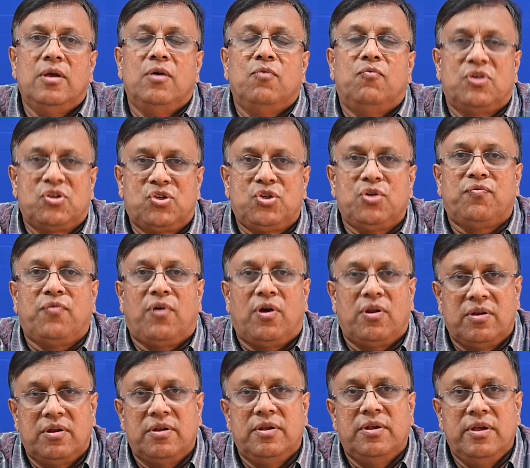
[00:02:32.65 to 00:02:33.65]
First of
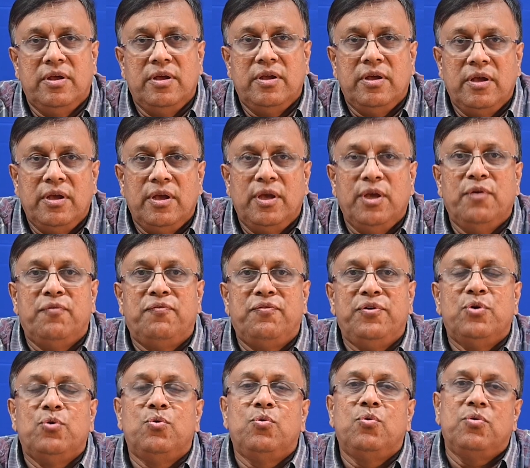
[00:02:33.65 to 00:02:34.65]
all, if
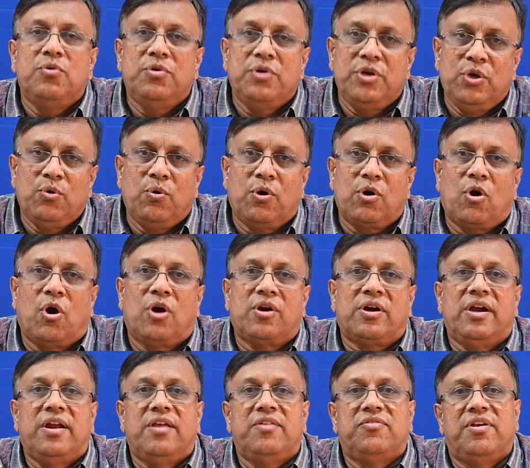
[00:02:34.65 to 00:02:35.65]
your
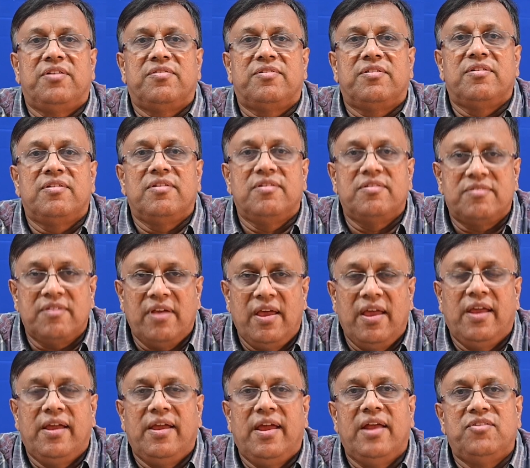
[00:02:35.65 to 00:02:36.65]
organization is
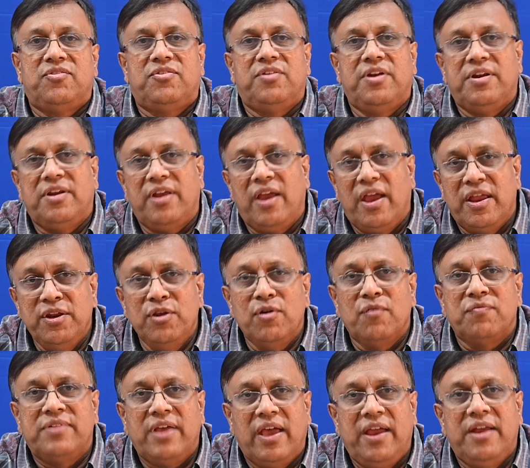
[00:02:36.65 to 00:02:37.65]
engaged in any
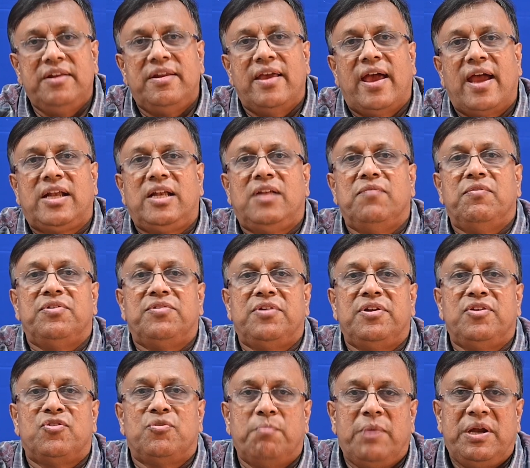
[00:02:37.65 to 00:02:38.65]
of the 8
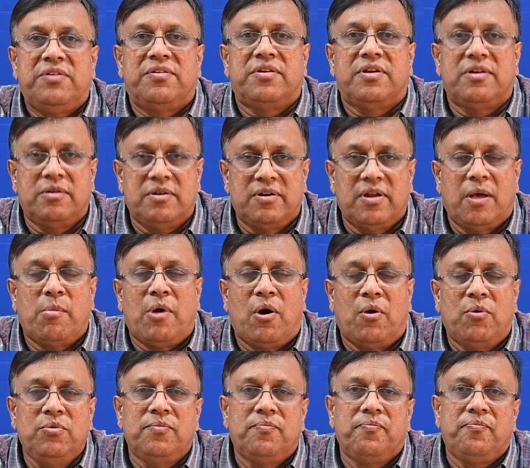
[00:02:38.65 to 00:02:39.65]
activities mentioned
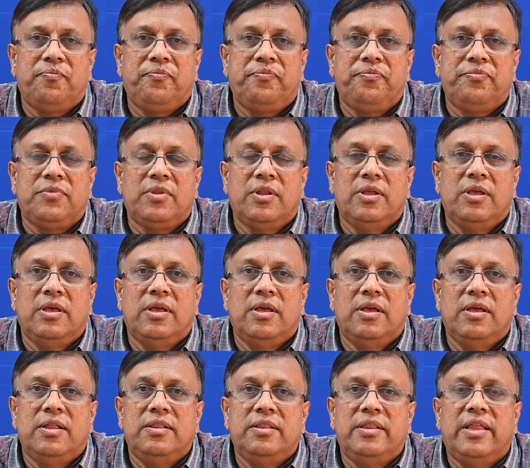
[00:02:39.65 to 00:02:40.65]
above,
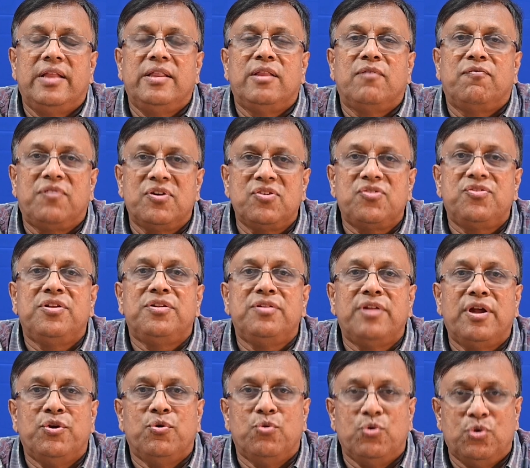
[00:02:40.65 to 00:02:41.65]
then the first thing
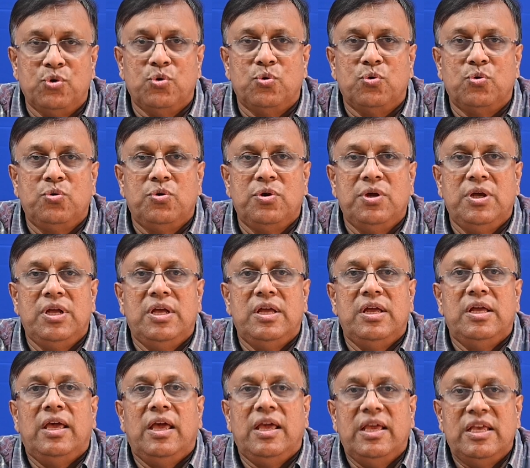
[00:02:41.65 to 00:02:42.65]
that you do
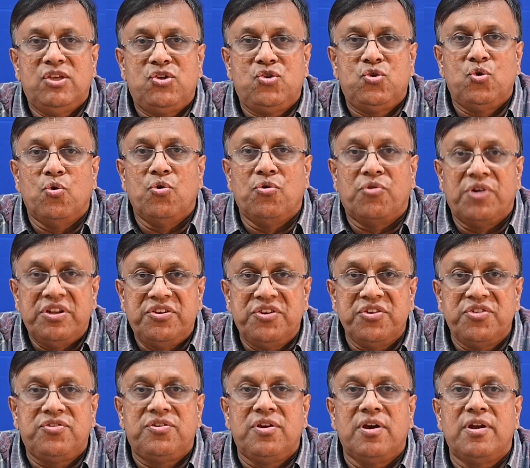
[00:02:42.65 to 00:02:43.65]
is to
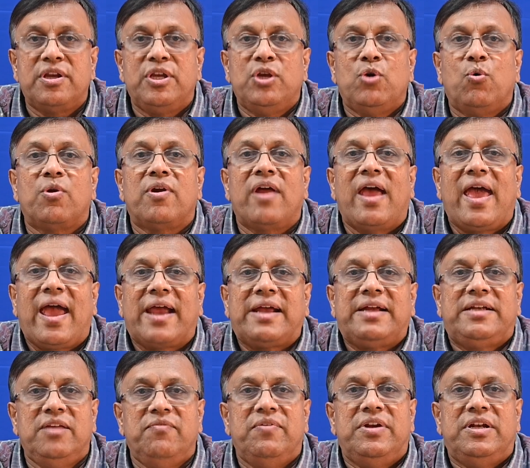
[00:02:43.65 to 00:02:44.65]
register your
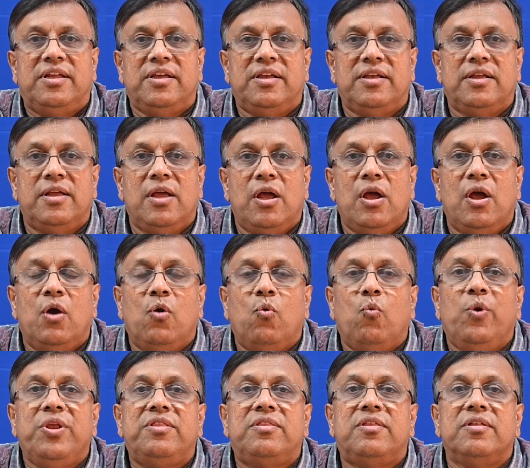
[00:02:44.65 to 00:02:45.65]
activity
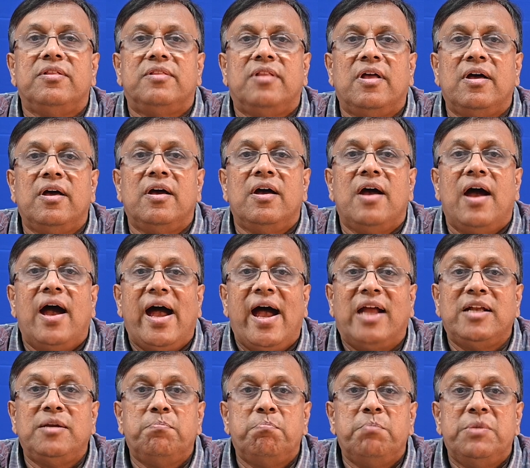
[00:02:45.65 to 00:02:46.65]
with the
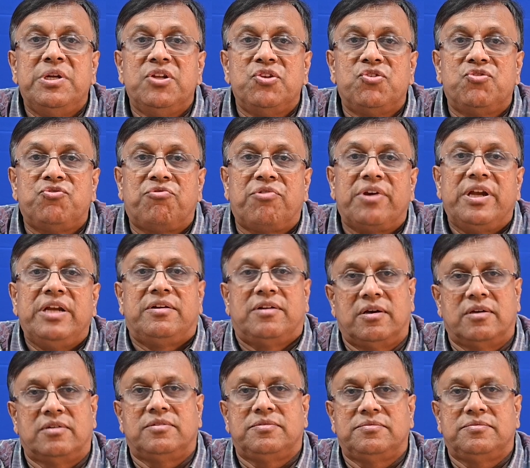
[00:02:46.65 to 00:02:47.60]
administrator.